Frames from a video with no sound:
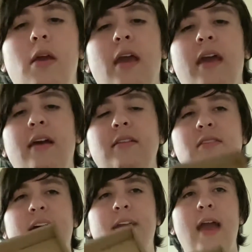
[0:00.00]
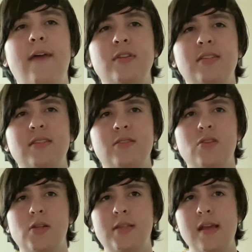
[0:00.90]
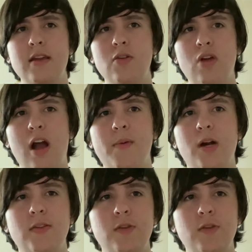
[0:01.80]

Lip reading: And, like, ever since San Diego Comic-Con,